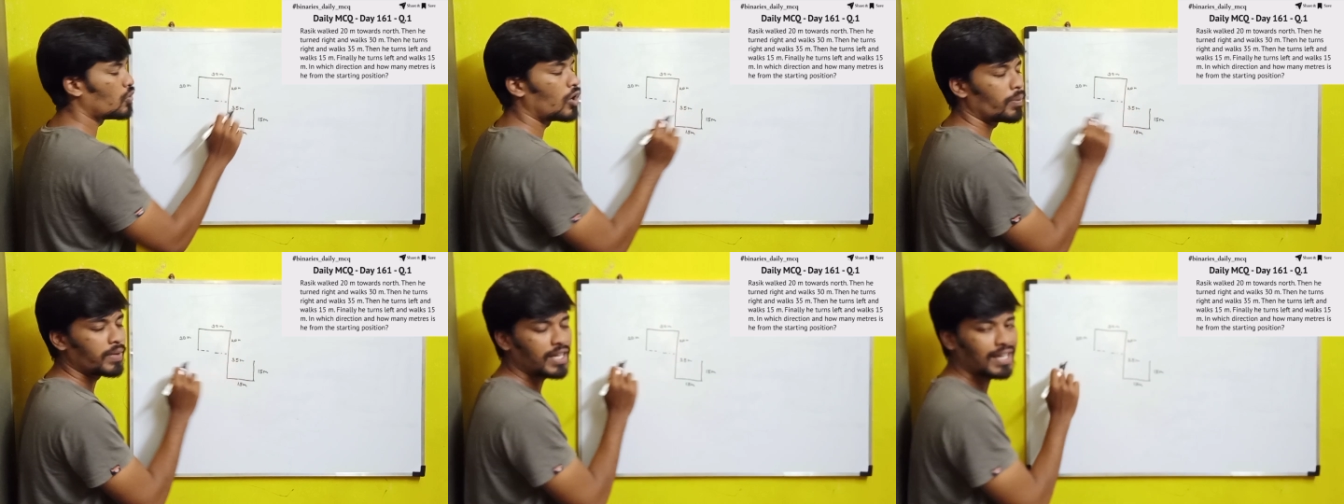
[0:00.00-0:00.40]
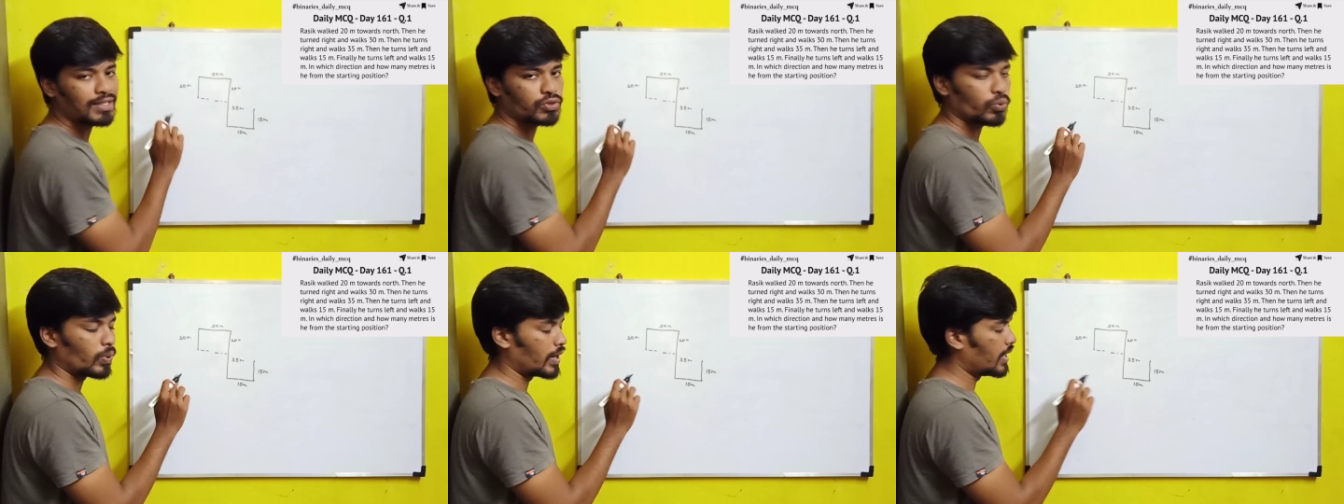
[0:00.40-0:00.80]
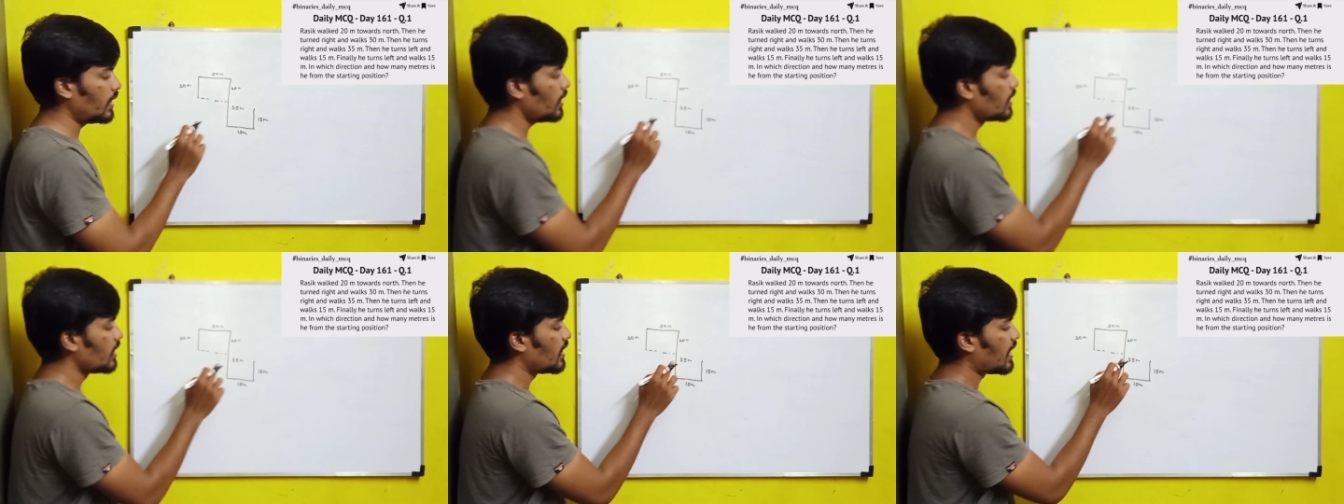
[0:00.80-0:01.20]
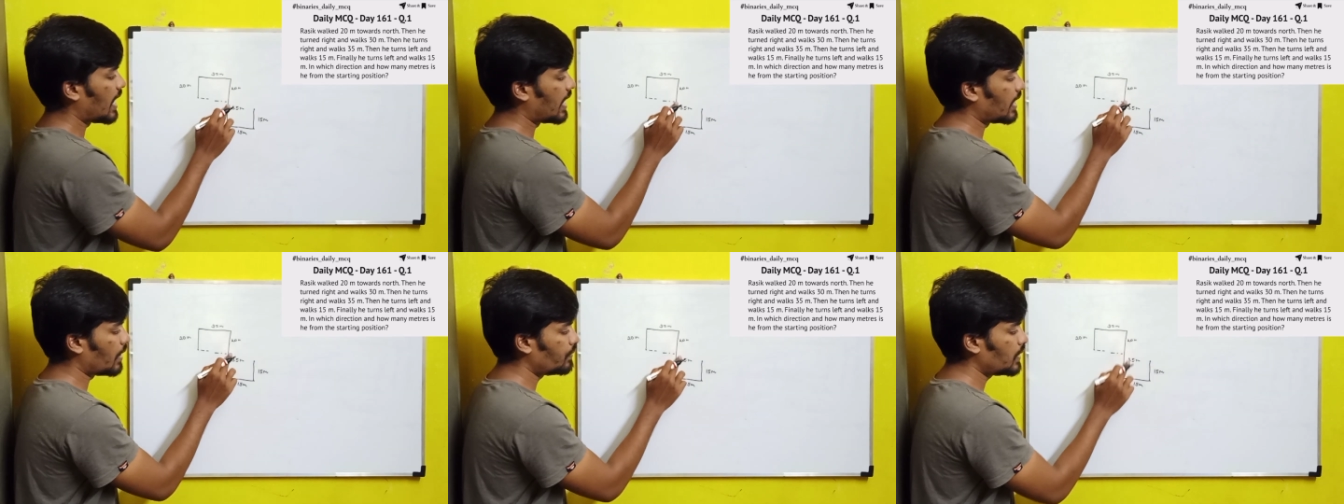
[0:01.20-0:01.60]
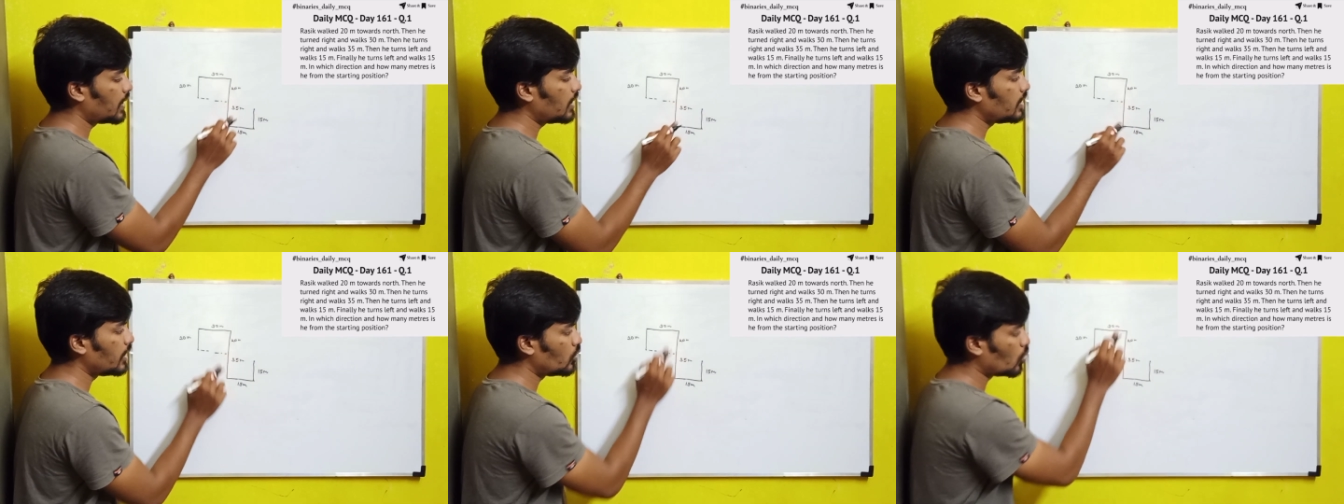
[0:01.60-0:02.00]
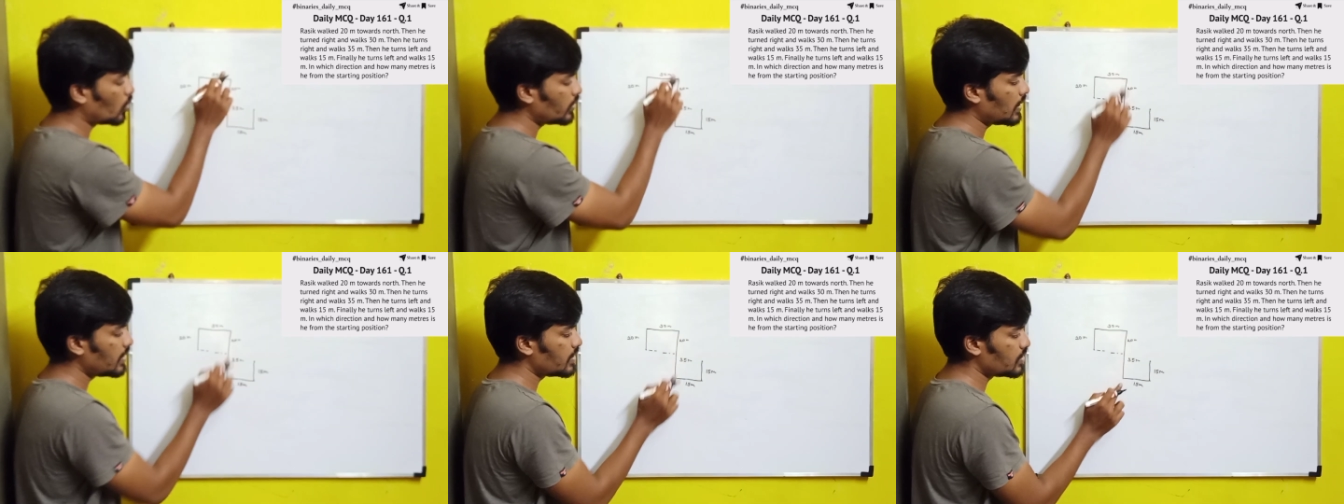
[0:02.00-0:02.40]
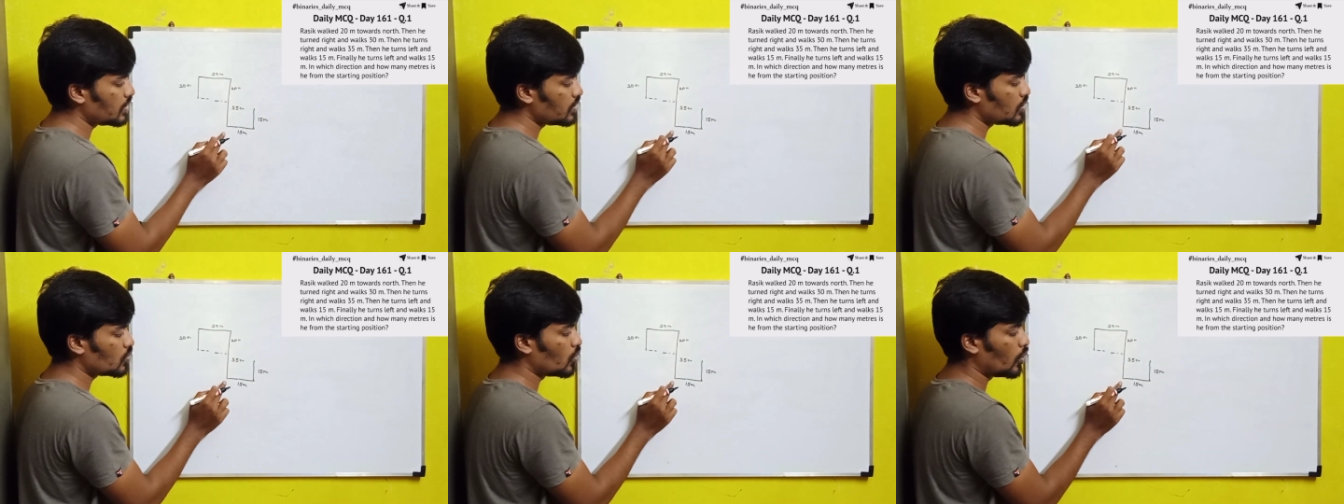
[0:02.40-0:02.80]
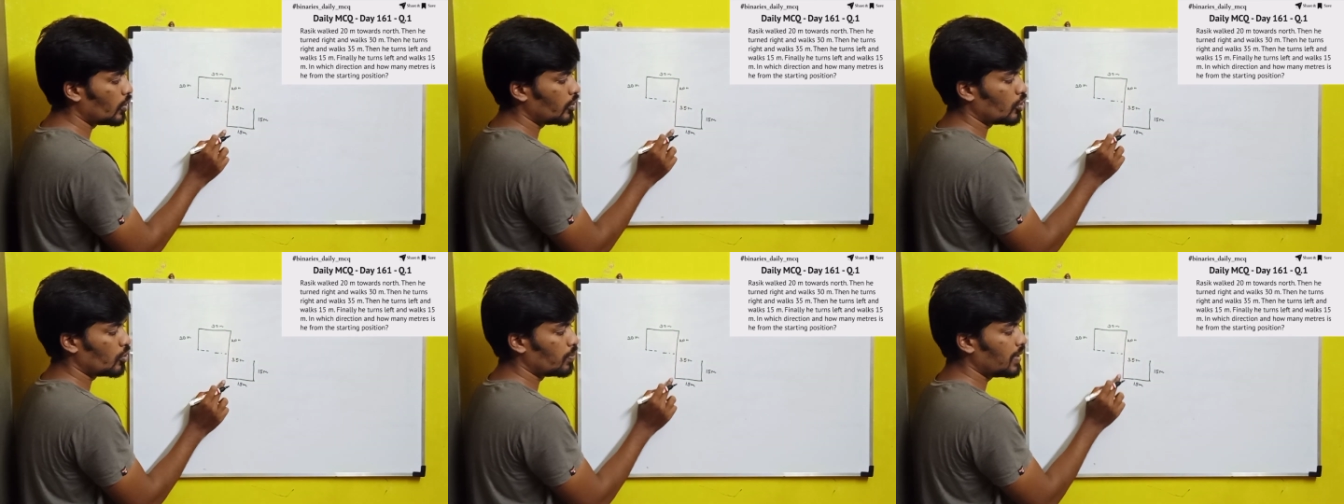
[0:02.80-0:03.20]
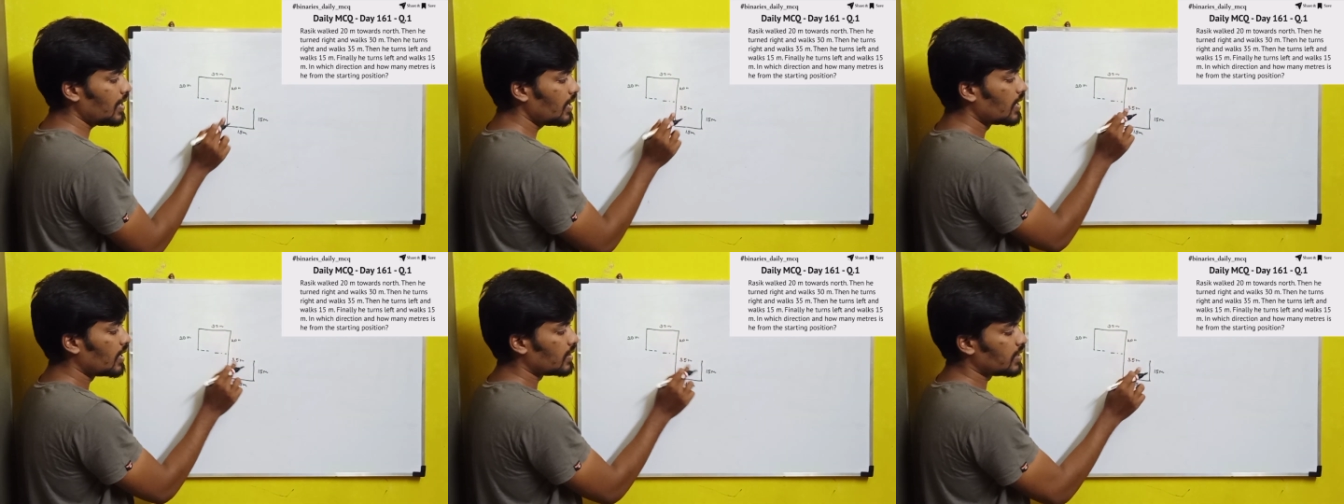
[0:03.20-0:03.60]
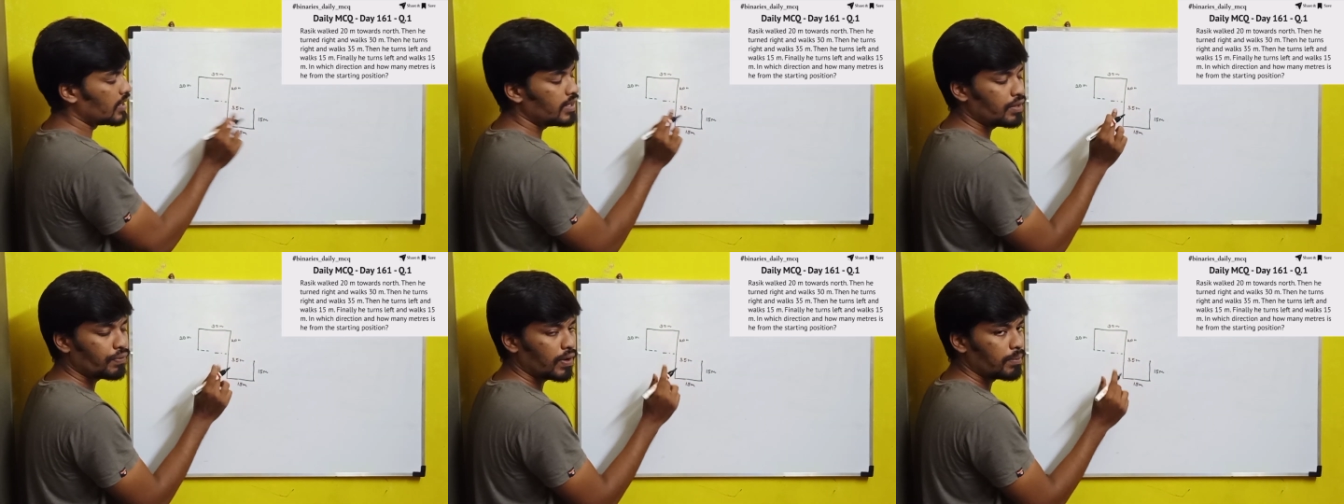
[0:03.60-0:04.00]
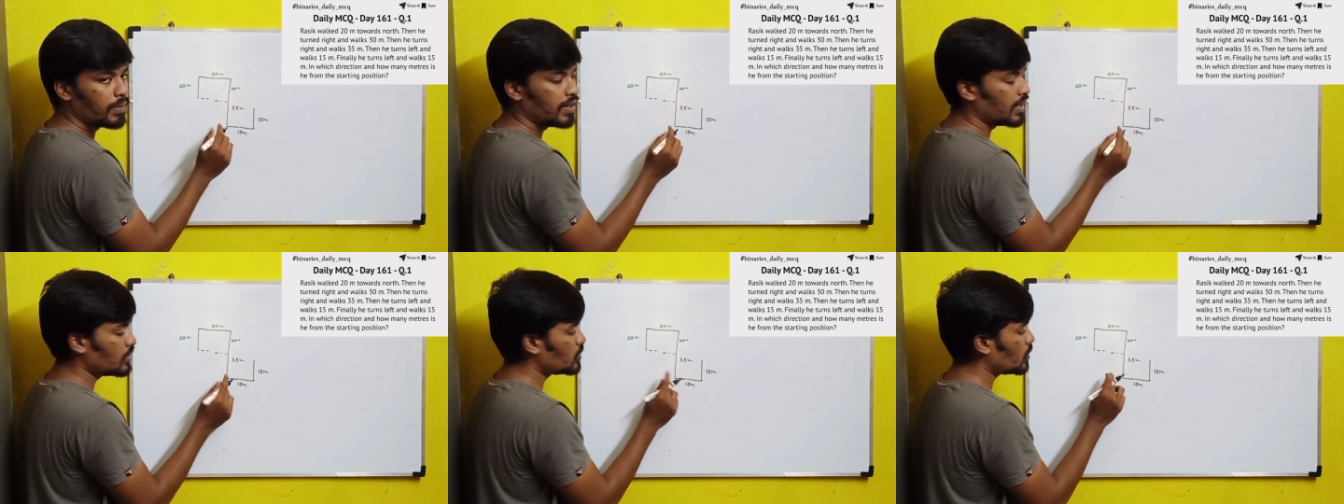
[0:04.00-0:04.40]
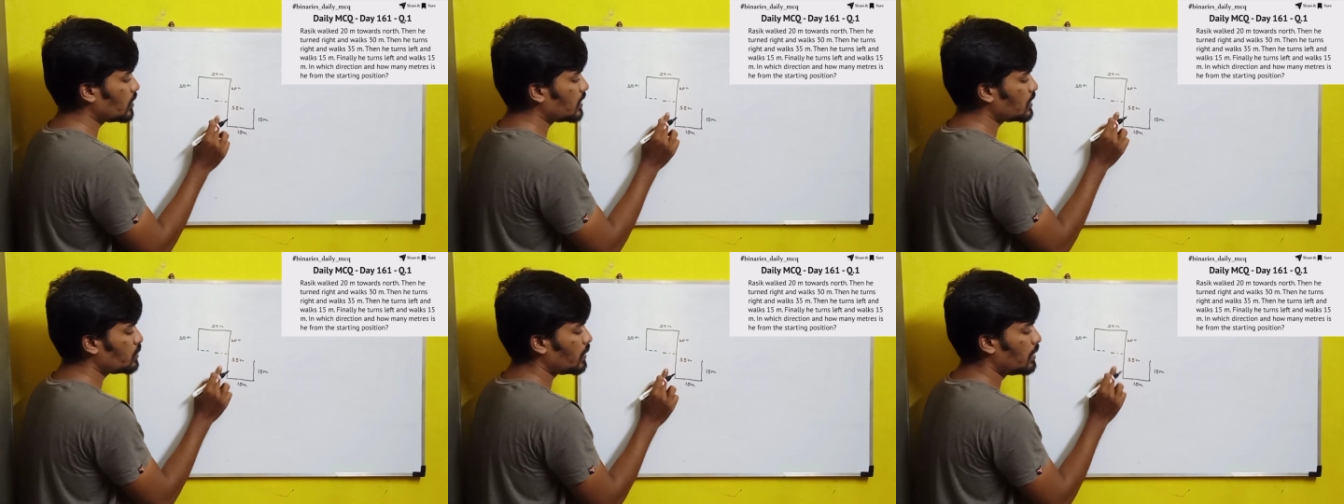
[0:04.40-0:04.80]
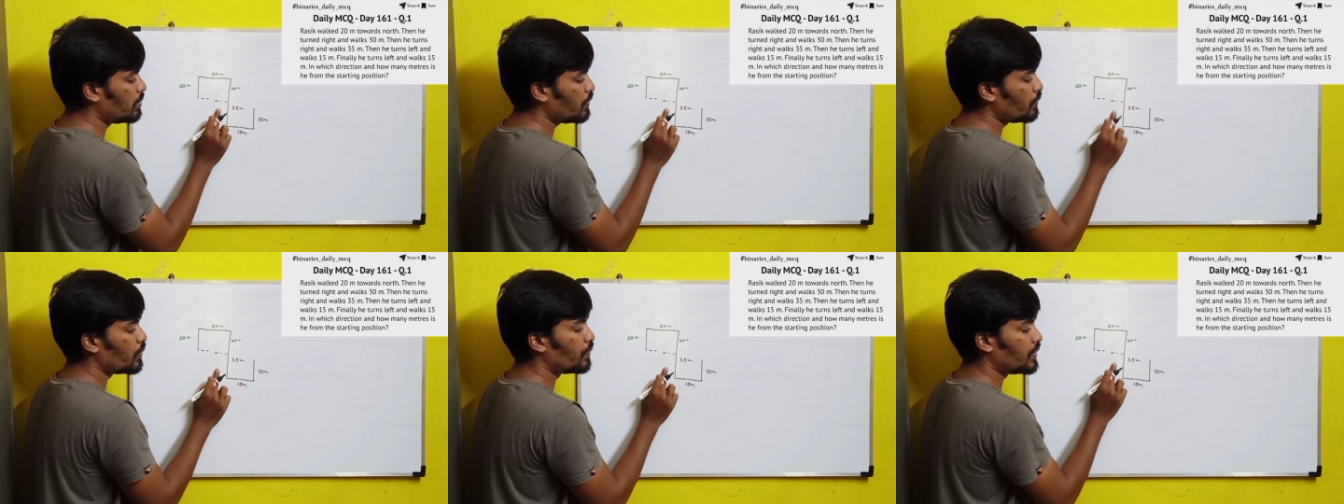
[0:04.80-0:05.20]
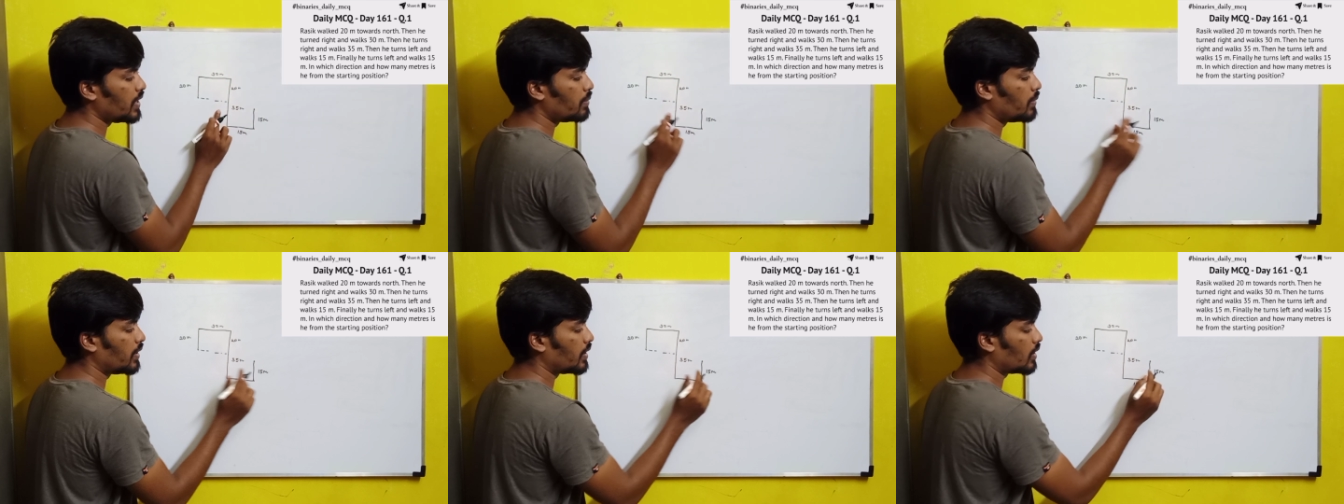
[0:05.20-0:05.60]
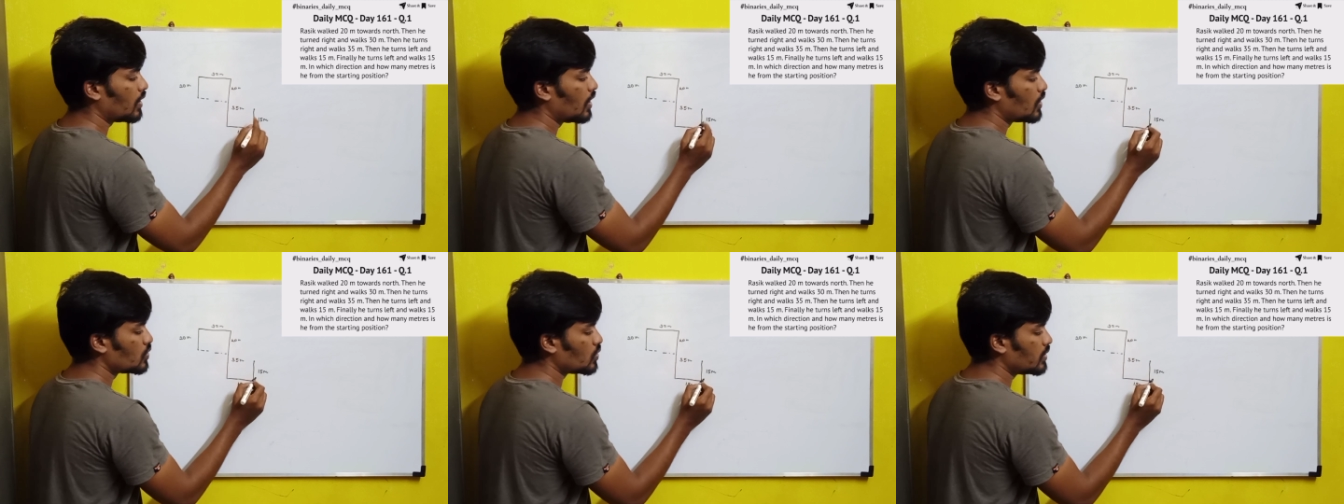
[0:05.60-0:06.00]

be forming a square, and after that the total distance is going to be 35 meter. So this will be 15 meter.